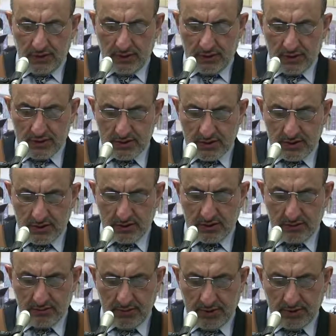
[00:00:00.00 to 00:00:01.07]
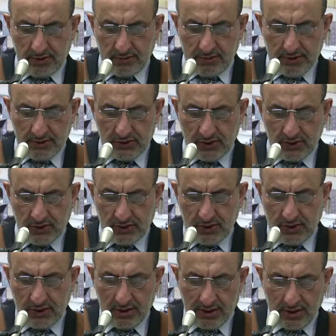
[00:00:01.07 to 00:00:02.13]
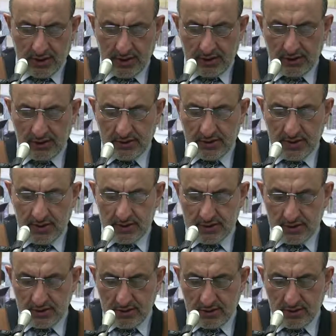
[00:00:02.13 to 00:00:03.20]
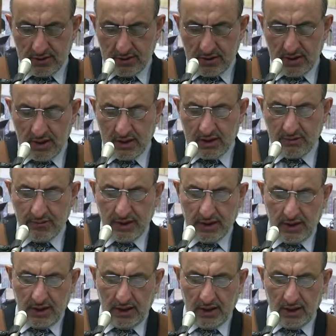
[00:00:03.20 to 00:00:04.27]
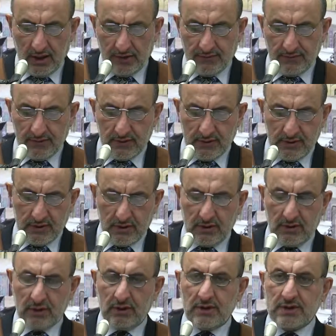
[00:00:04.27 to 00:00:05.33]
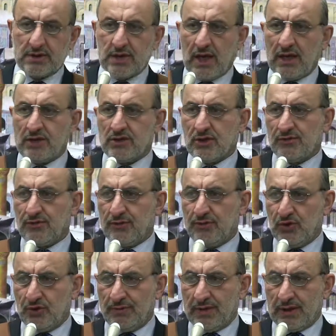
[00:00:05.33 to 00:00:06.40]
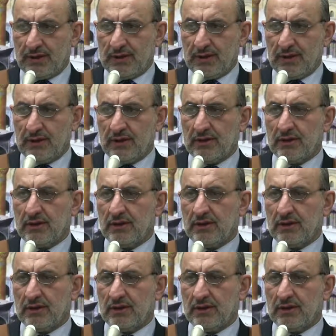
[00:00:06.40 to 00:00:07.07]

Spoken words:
it is not mentioned here the details at the beginning of signs of a puberty.